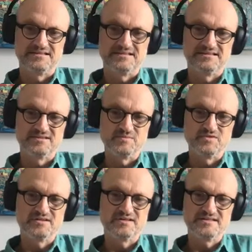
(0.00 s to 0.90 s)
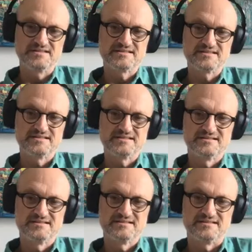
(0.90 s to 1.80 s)
in the communities
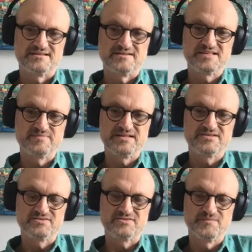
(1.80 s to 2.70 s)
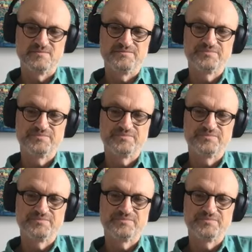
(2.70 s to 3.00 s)
that I speak to,